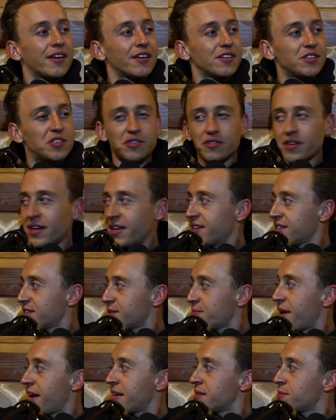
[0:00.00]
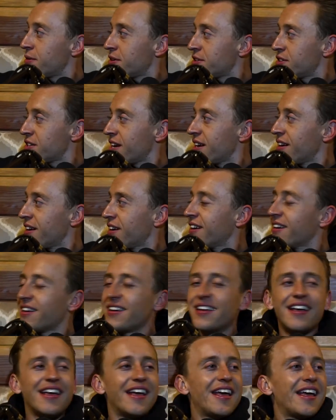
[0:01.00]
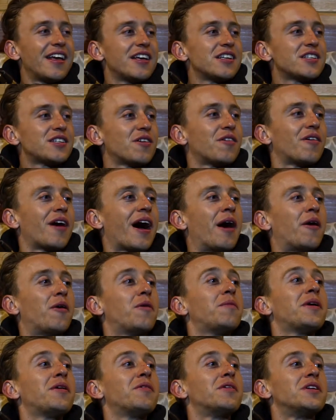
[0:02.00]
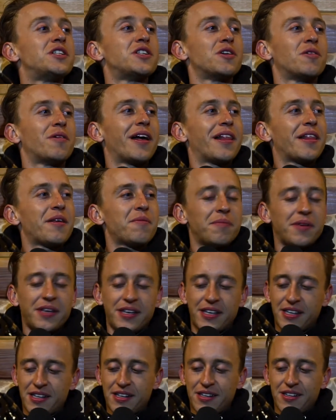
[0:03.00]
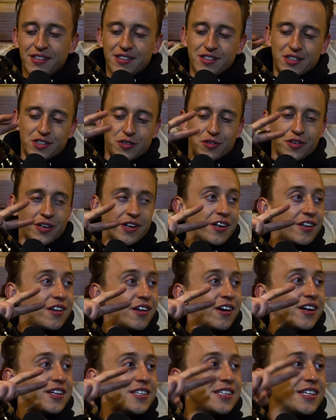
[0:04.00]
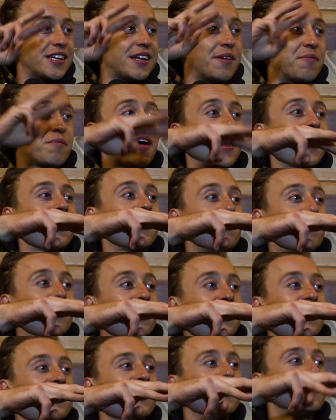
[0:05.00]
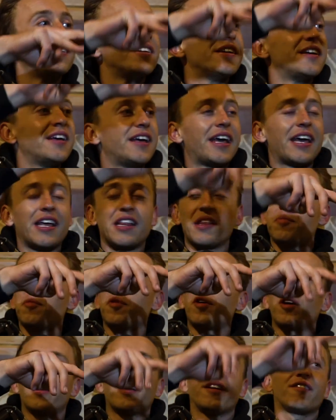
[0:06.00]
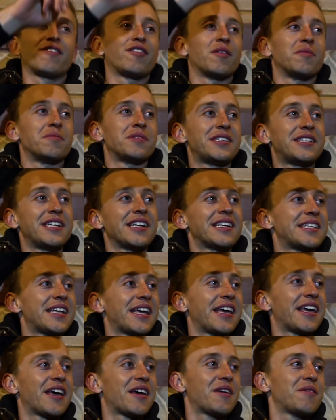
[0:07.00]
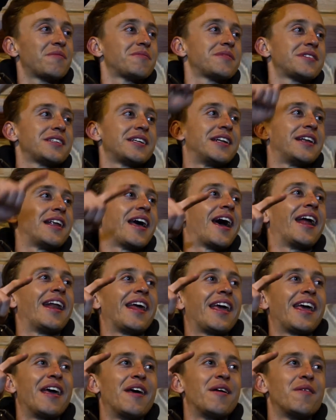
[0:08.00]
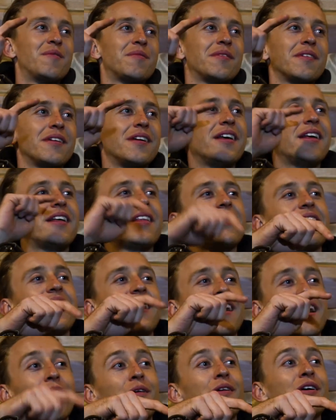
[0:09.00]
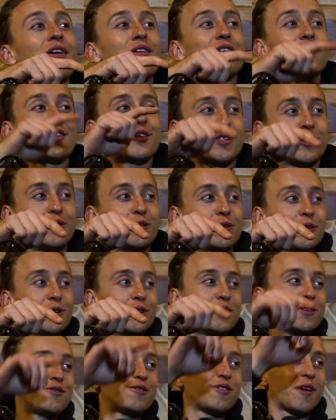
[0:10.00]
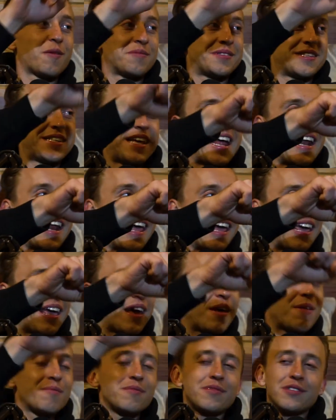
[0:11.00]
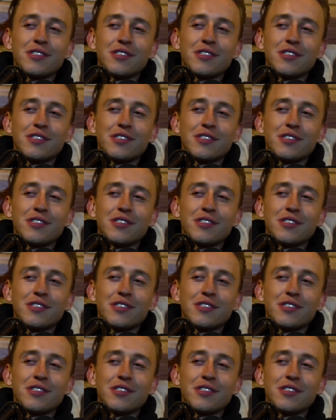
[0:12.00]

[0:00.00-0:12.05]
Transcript: Drew Hanlon's basketball trainer. So I would be with Joel Embiid, Jordan Clarkson, and Bradley Beal in the morning from 6 a.m. to 9 a.m. Then I would go to school from 10 a.m.